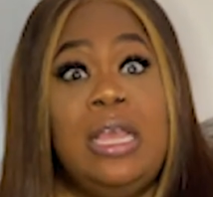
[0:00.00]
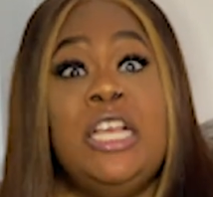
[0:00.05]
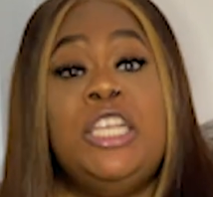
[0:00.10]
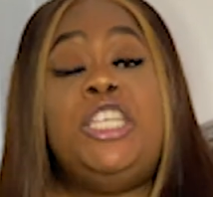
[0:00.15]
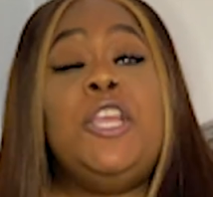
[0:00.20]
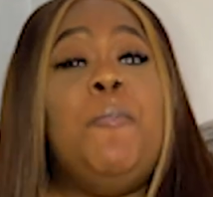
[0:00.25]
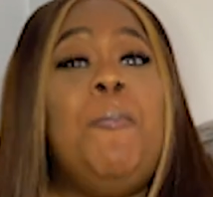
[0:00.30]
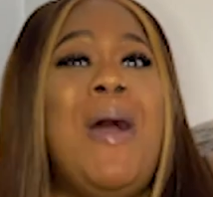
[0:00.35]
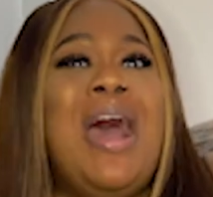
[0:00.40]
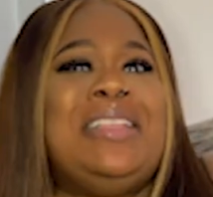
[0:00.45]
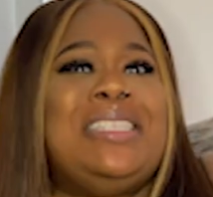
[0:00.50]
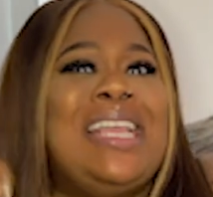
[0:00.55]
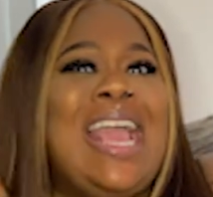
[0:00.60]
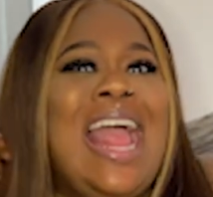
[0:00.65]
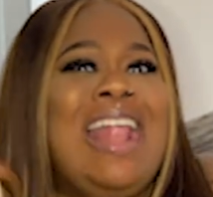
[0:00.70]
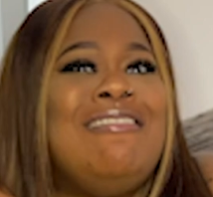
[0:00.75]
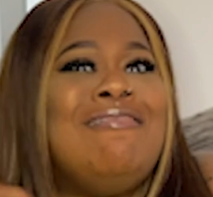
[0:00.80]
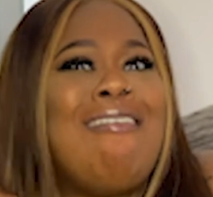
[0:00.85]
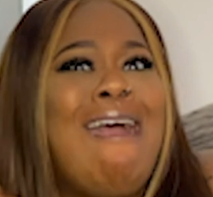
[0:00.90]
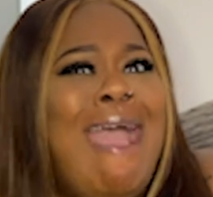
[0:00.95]
She bought
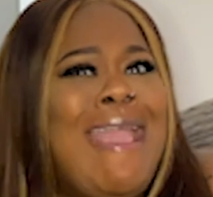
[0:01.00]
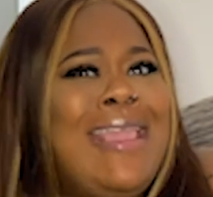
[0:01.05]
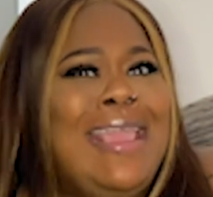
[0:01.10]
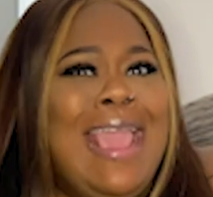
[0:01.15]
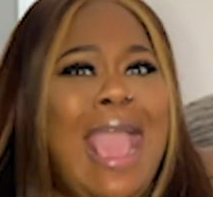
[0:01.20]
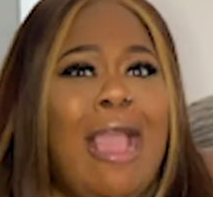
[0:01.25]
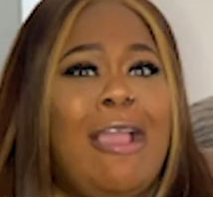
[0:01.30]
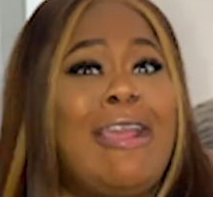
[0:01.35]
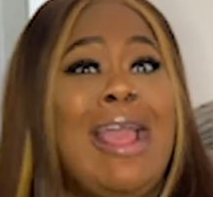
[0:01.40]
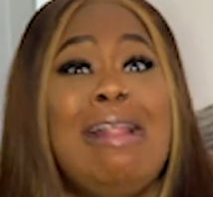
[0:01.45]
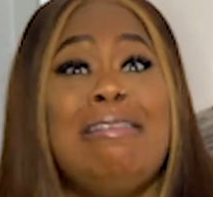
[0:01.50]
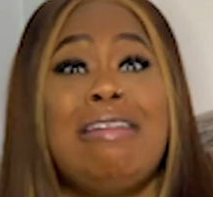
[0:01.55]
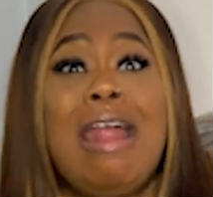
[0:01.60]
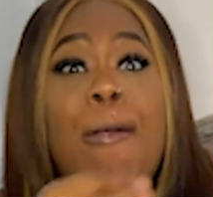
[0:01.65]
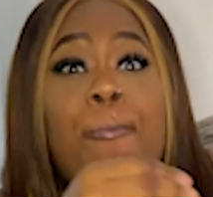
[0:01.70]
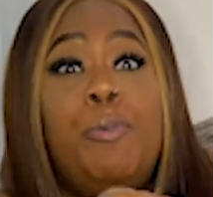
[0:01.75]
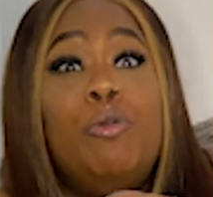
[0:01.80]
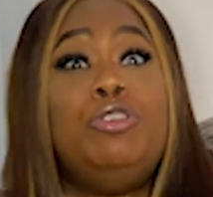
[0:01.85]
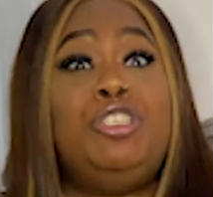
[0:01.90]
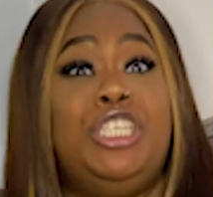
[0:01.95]
Kendra here,
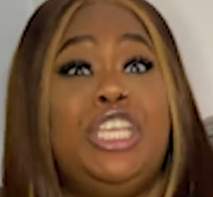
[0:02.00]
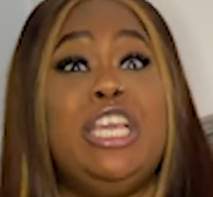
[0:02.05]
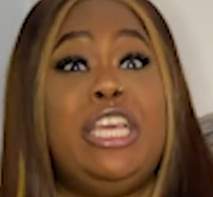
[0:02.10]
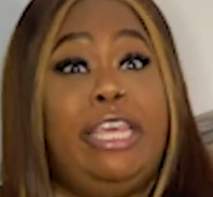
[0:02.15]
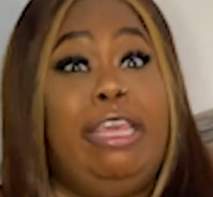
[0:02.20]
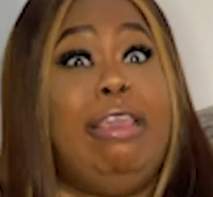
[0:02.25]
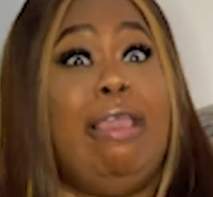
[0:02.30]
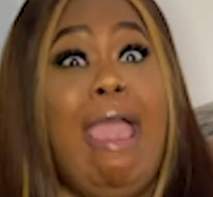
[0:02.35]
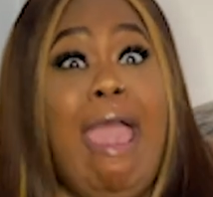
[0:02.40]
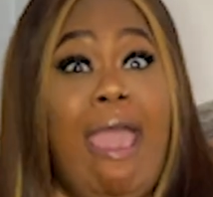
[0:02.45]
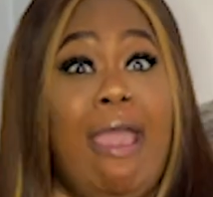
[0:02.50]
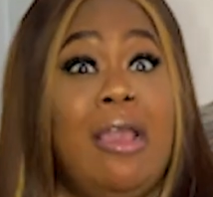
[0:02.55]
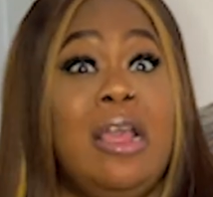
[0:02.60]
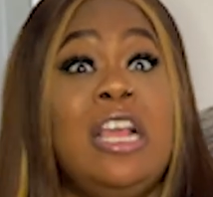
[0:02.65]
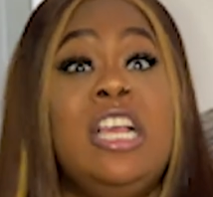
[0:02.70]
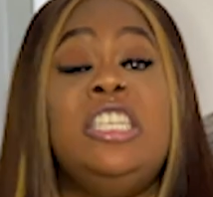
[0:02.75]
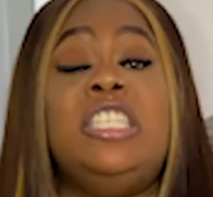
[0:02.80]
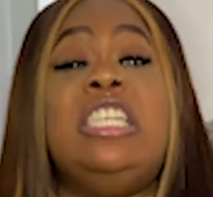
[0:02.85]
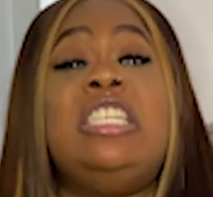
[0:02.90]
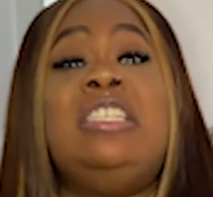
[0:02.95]
Kendra boutique here.
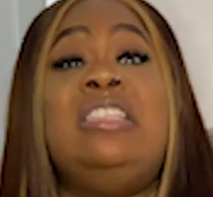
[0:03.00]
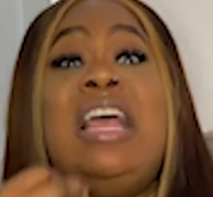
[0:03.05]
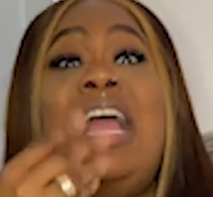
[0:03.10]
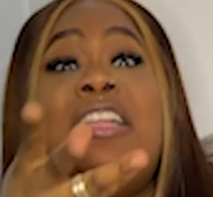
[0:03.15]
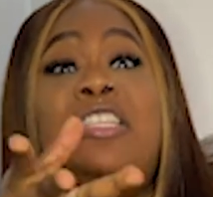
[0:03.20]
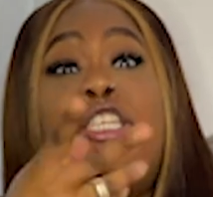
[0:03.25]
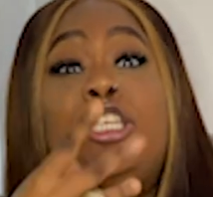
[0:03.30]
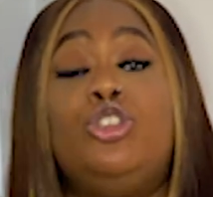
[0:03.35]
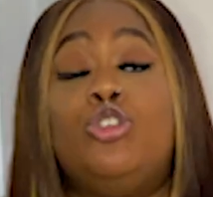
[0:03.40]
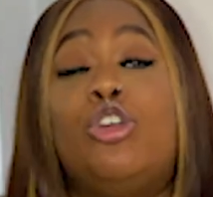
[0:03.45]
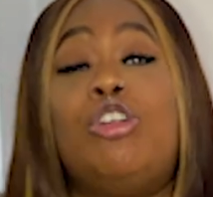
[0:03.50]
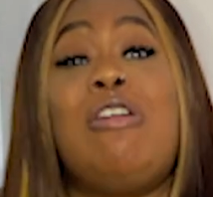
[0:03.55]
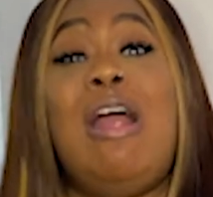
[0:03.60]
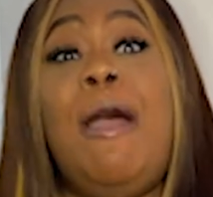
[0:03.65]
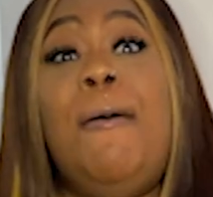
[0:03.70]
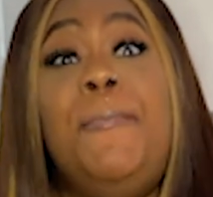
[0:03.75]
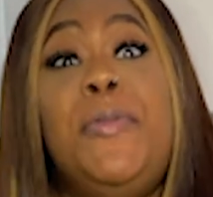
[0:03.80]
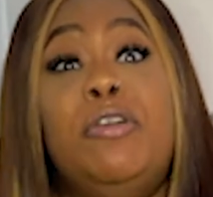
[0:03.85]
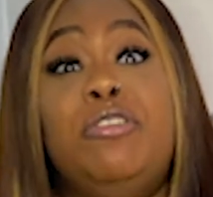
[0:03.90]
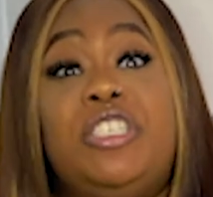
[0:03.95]
She sent it to
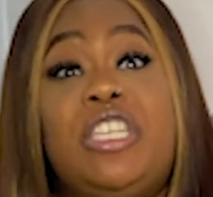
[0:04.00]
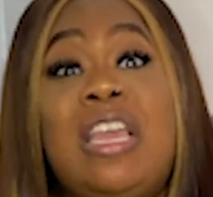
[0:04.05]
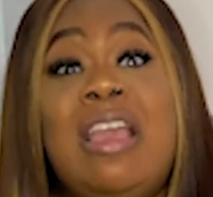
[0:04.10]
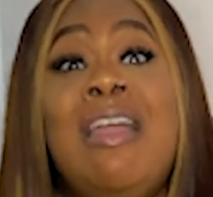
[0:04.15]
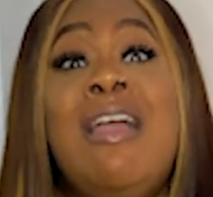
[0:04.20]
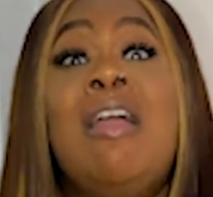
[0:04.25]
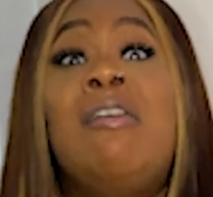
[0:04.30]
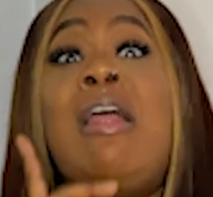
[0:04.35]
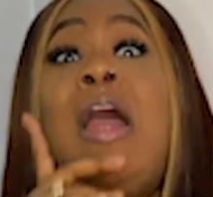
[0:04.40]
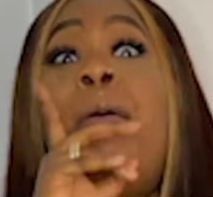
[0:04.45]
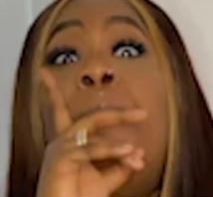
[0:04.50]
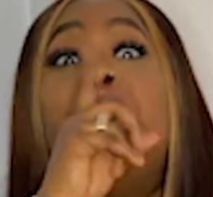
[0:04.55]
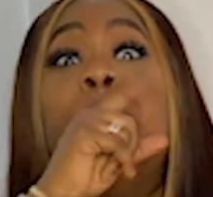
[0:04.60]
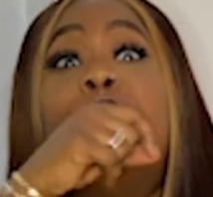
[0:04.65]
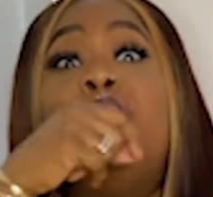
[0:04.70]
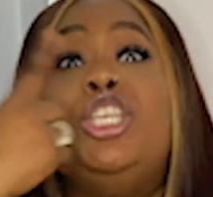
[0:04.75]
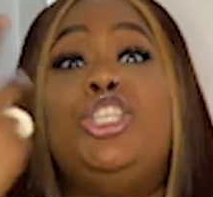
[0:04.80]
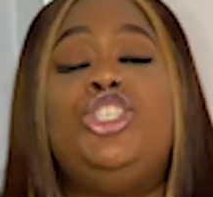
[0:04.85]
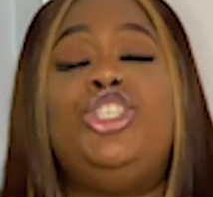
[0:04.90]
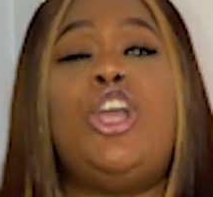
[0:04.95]
Crown Beauty. Crown
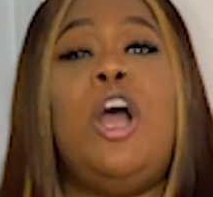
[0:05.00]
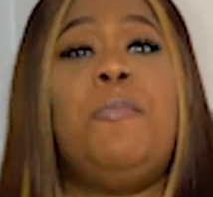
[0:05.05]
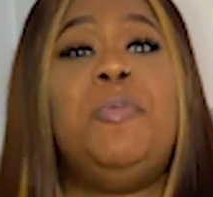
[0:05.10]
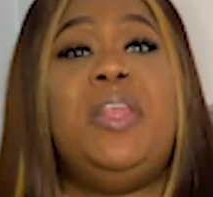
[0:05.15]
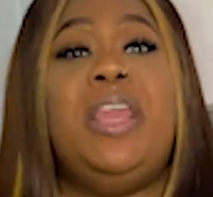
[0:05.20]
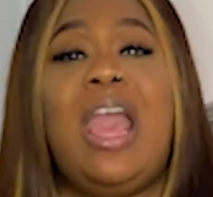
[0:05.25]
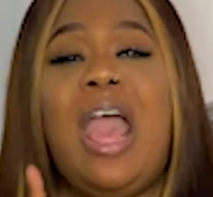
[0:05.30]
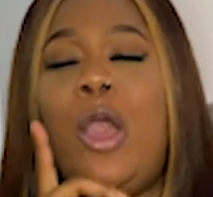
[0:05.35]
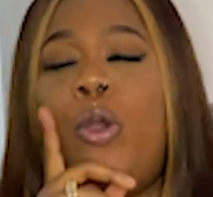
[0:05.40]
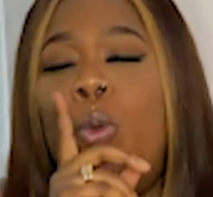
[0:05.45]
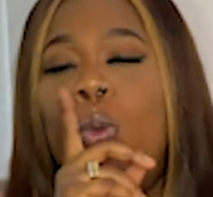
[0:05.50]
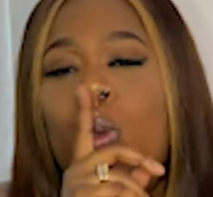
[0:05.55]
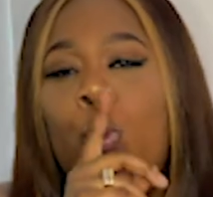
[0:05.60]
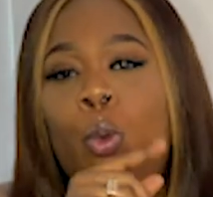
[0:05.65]
Beauty chopped here.